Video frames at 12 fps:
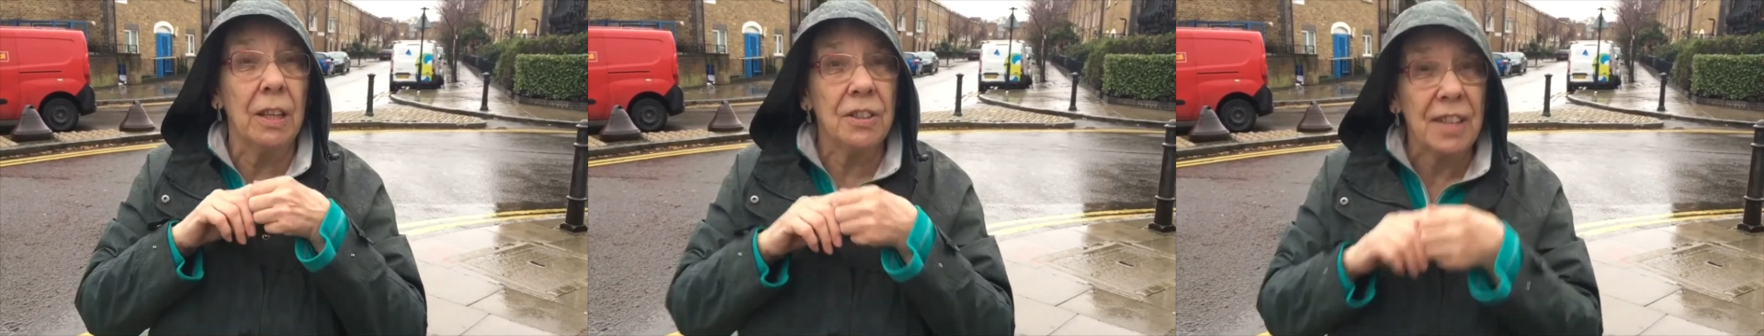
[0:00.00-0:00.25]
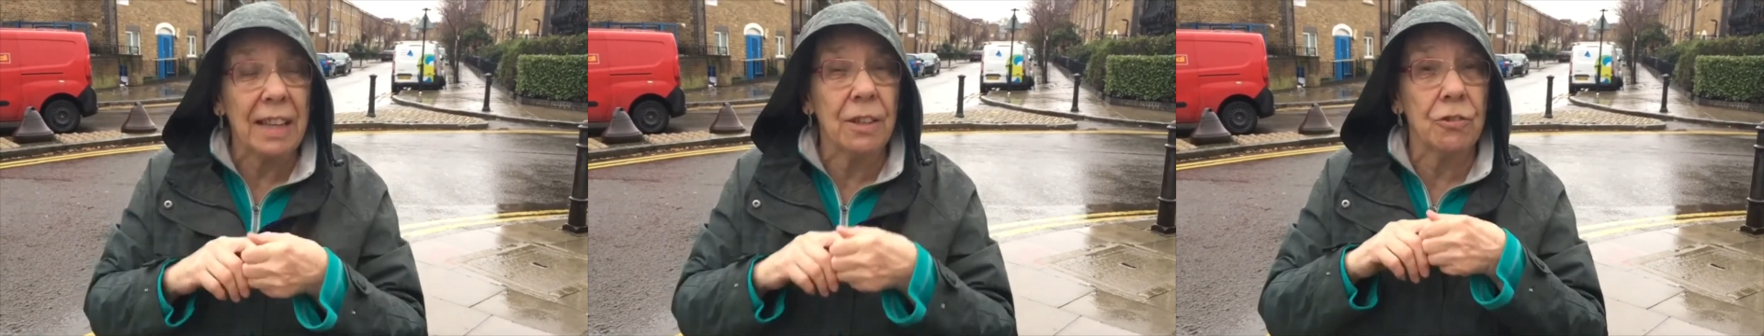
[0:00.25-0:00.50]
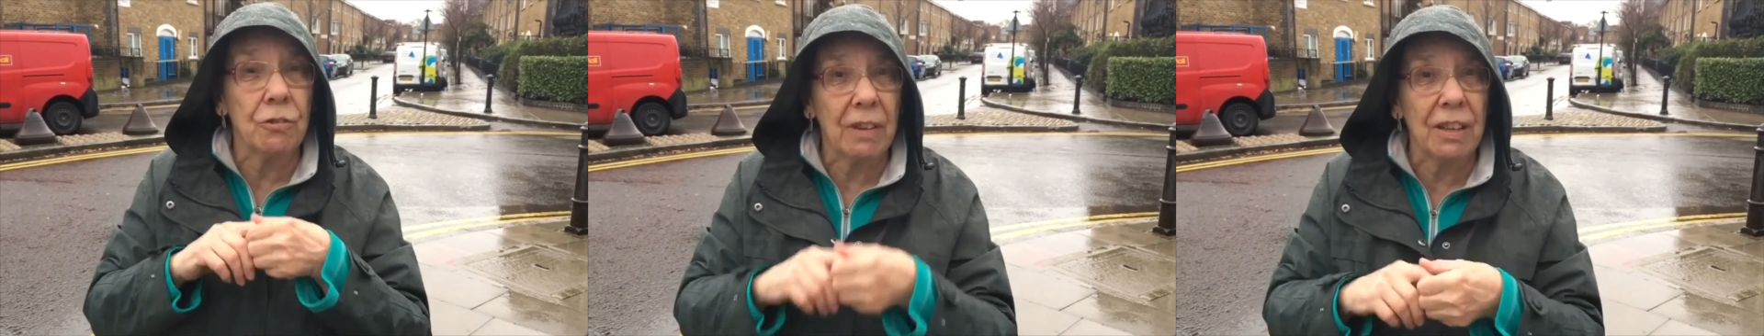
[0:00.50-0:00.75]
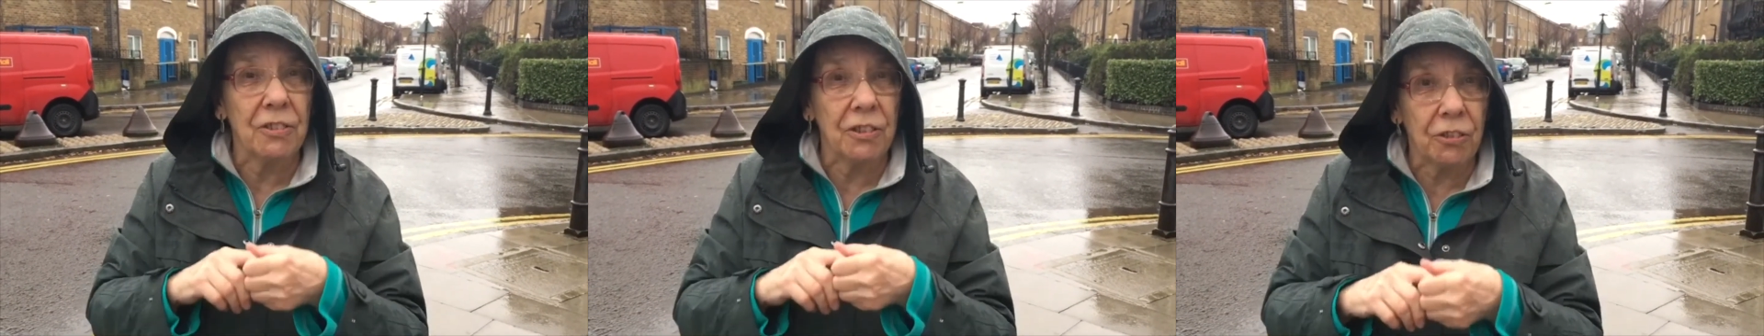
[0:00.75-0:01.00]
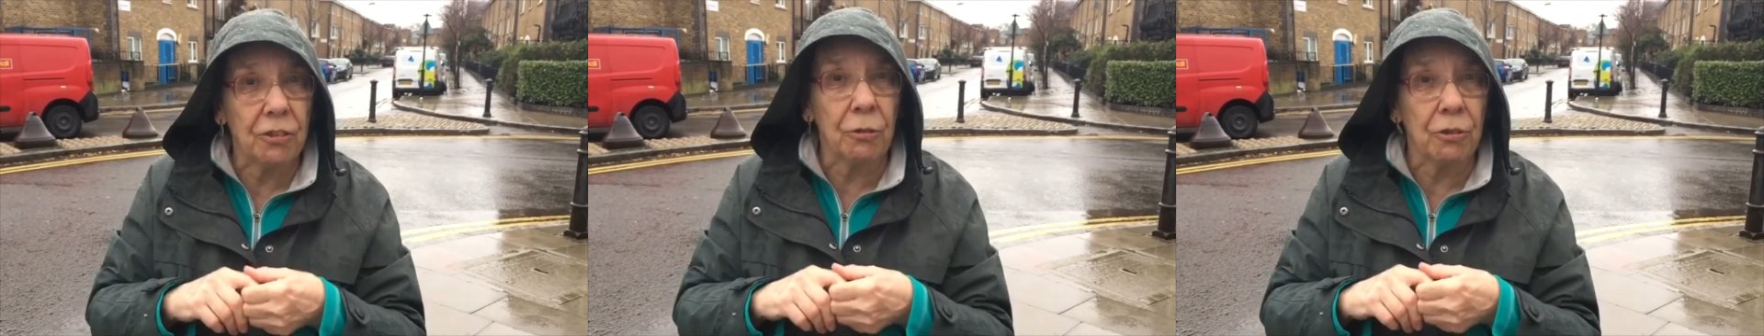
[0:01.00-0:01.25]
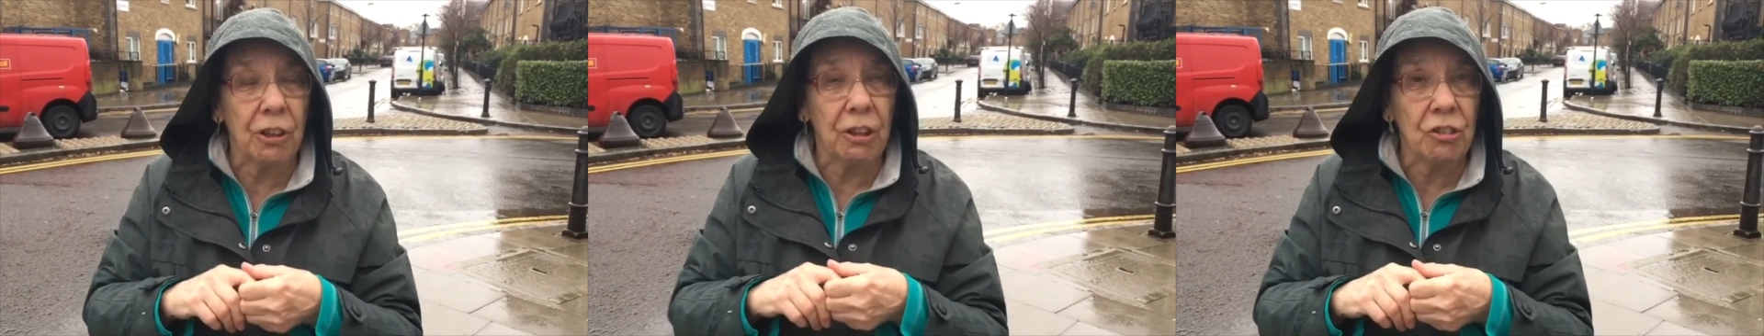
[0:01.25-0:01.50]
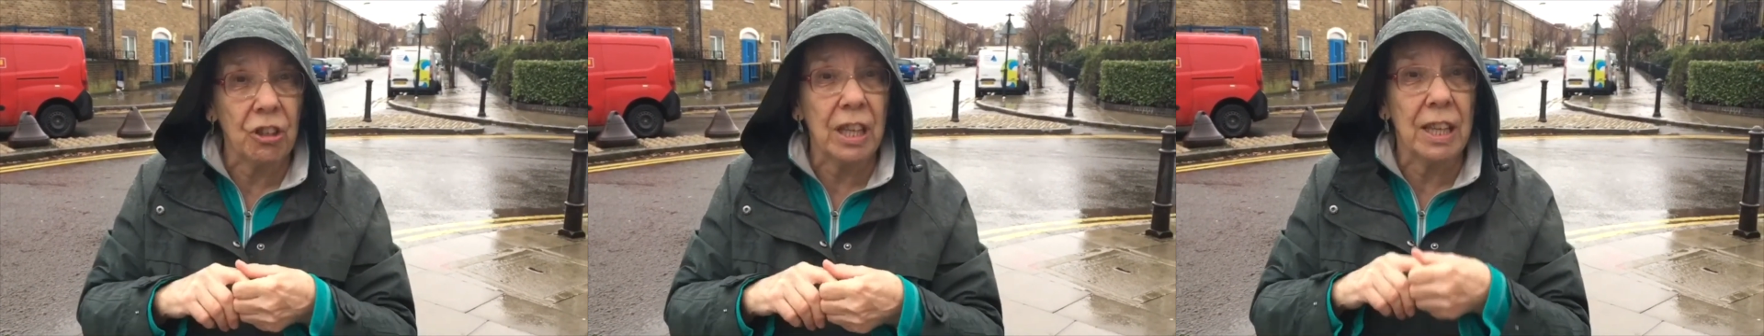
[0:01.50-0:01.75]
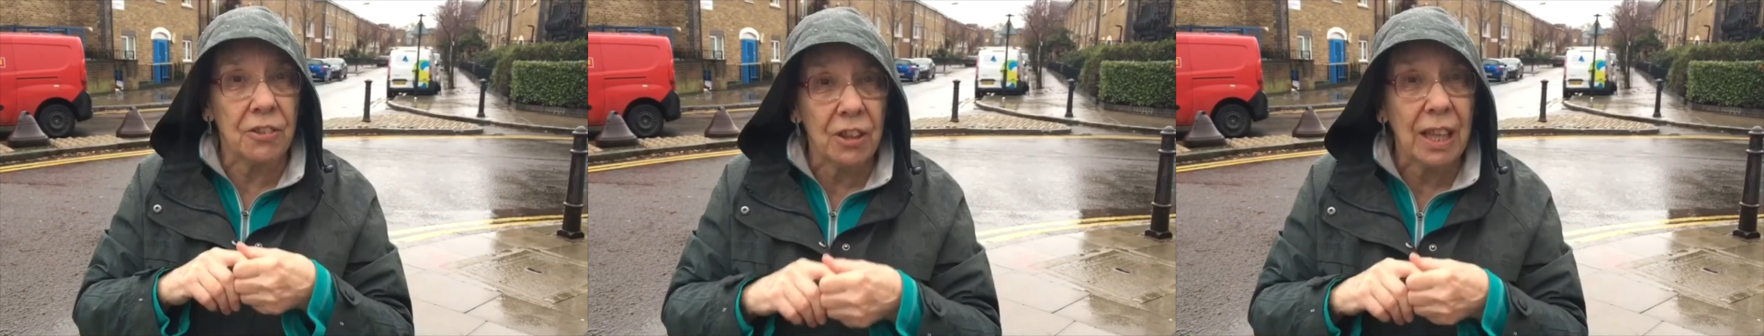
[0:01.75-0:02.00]
Tenants and Residents Association
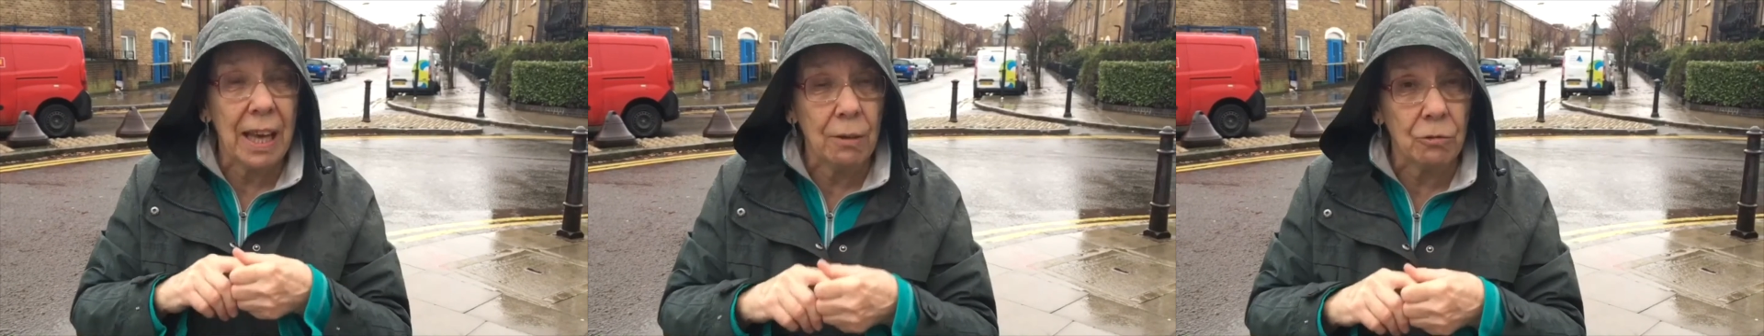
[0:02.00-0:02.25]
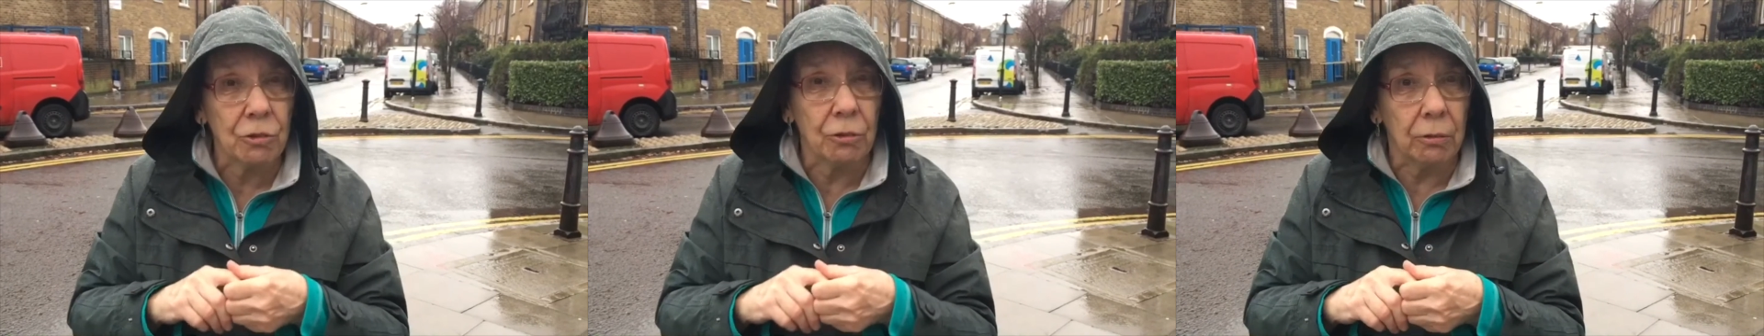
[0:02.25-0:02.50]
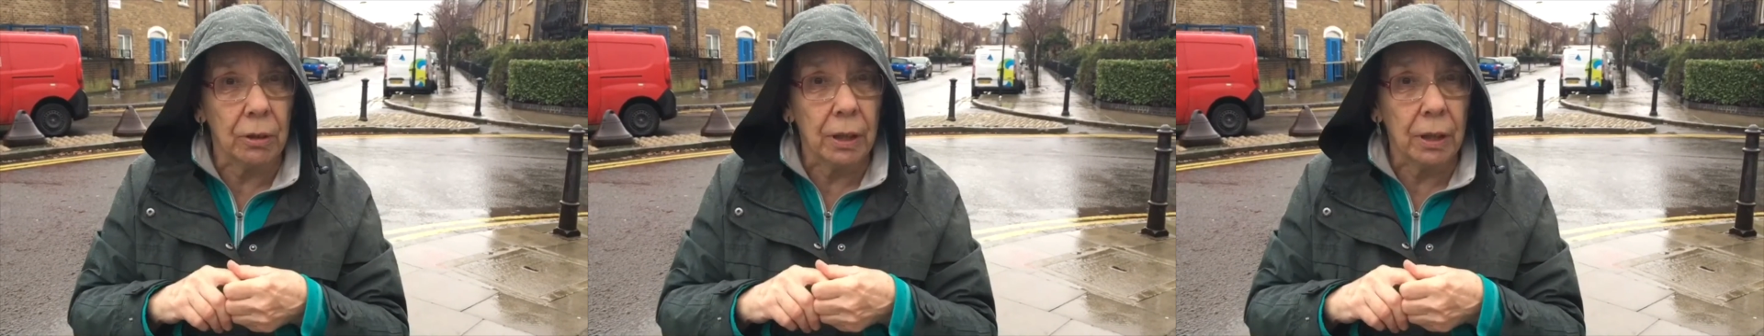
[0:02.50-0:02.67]
is the council.